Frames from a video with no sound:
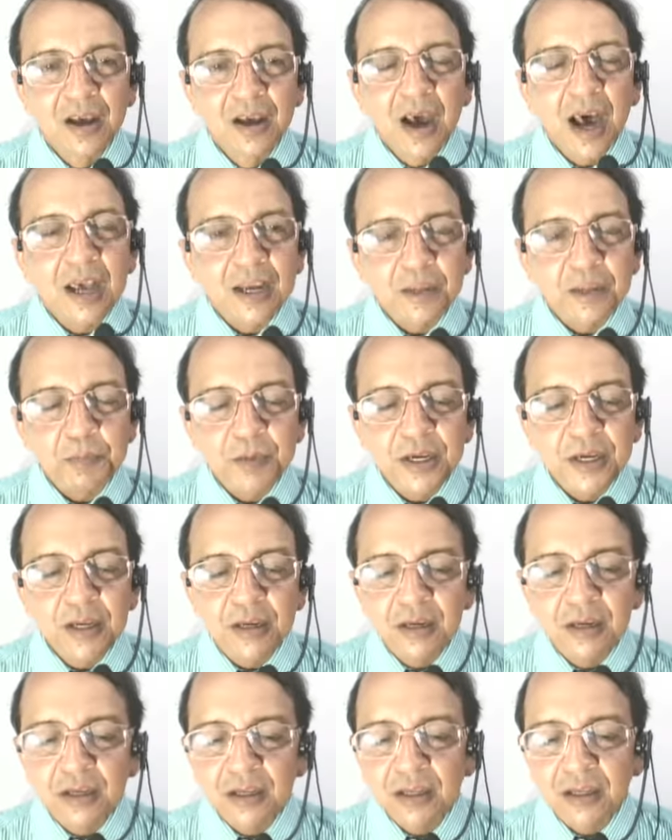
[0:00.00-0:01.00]
I
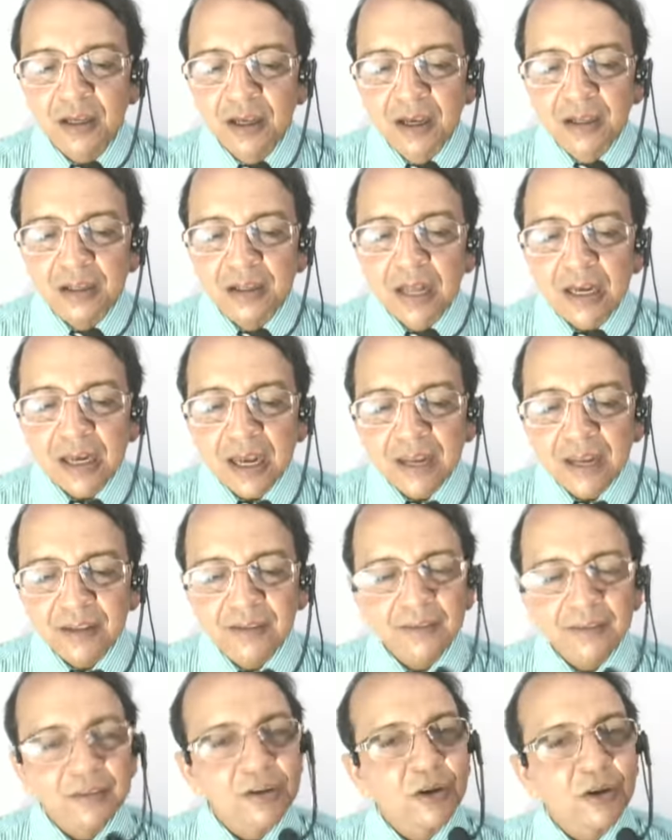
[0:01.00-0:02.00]
repeat, the
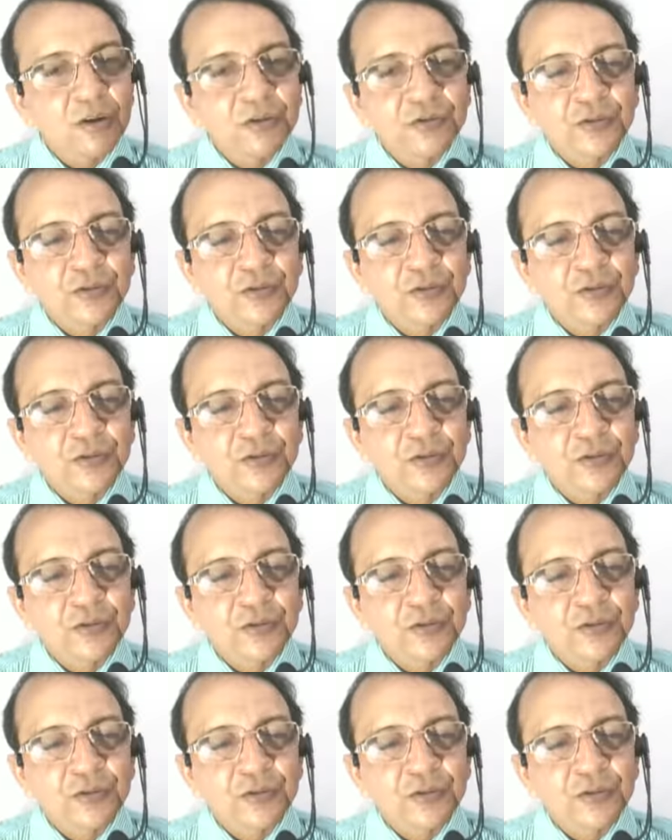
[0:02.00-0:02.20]
currency of